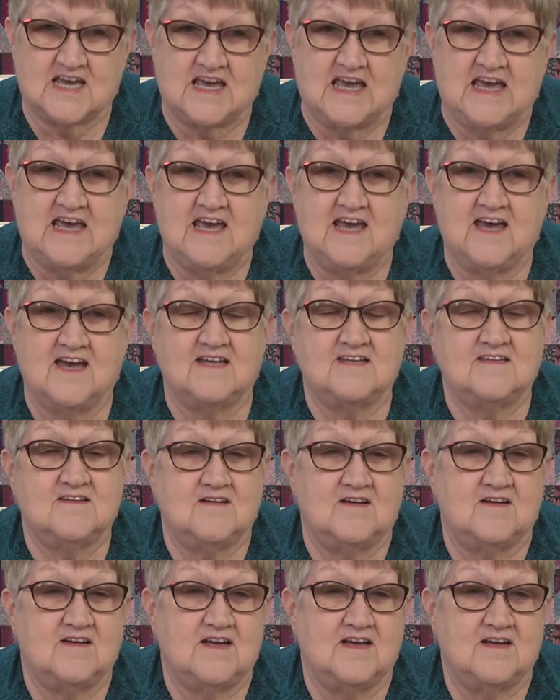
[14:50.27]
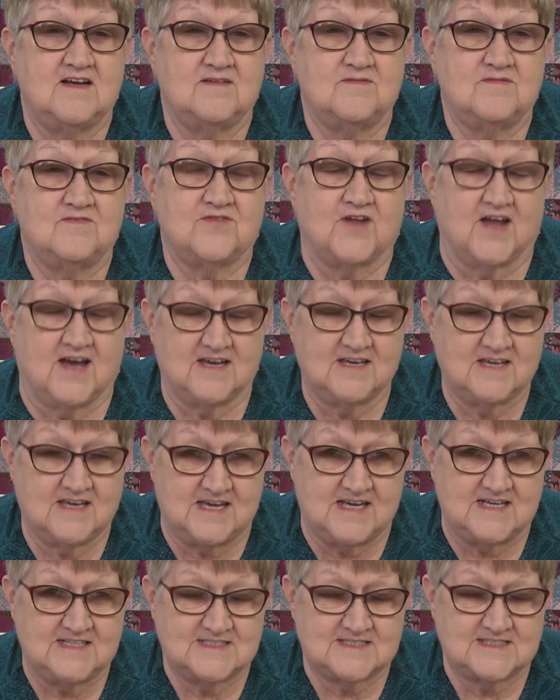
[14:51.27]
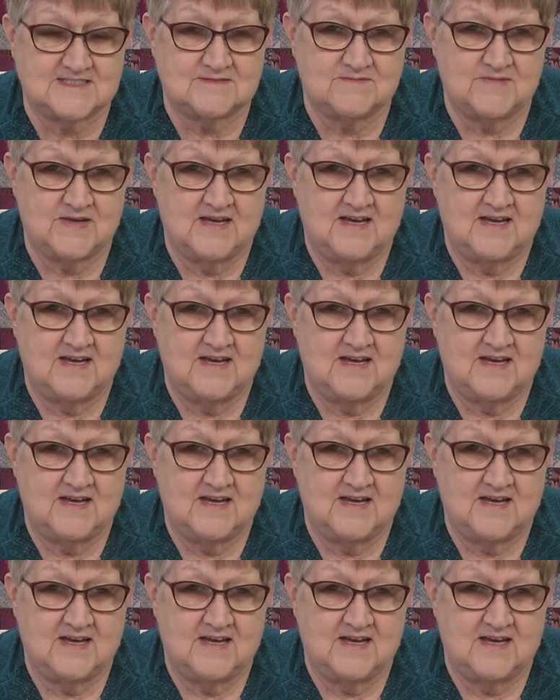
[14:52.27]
and flying geese.